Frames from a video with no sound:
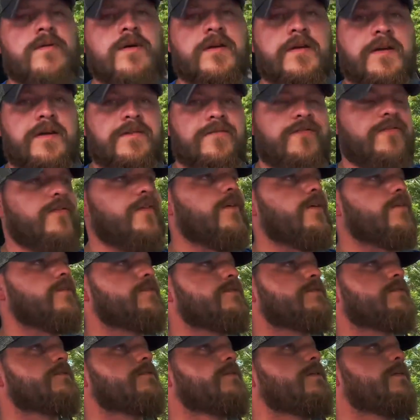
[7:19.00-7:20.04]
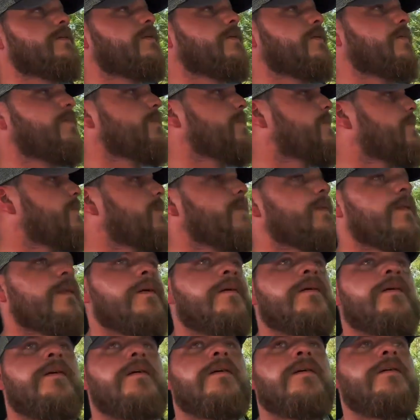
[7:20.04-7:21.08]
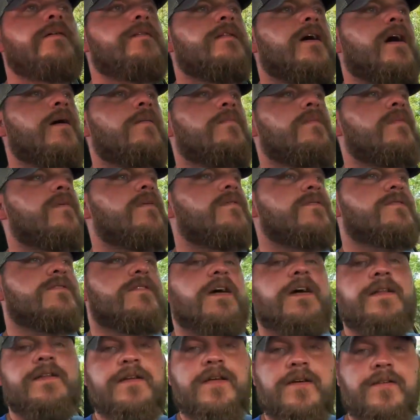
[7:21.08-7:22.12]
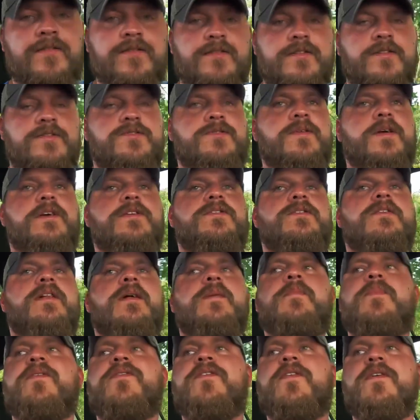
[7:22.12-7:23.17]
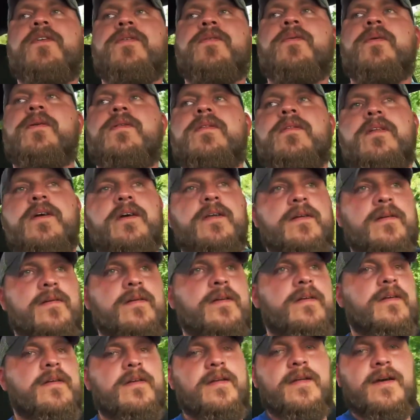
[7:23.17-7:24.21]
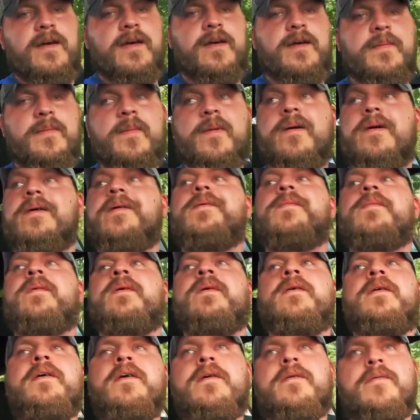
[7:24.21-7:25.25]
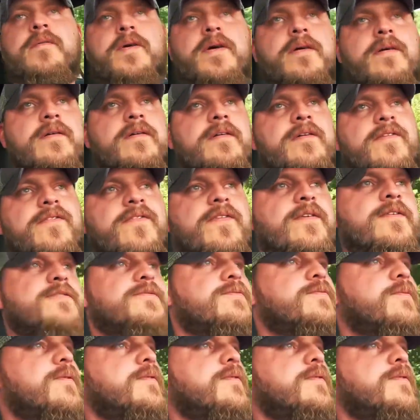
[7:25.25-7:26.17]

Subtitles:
running first. Not most ideal situation. I prefer to run later in the day, but we are in the first